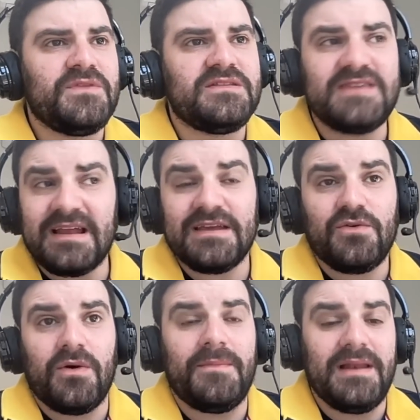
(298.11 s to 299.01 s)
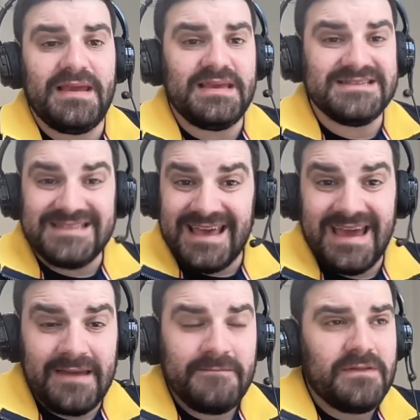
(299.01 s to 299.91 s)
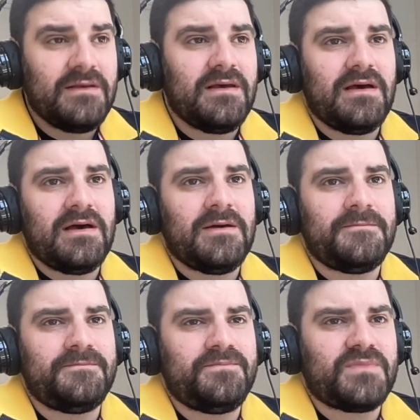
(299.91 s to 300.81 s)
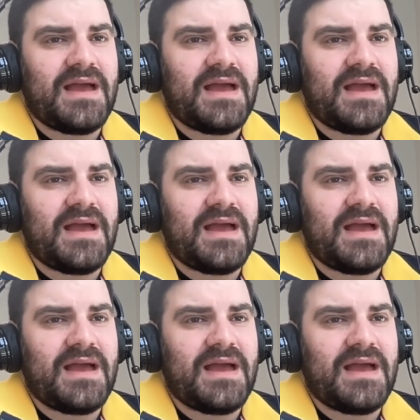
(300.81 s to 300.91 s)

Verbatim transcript: Technical ability is there. Um,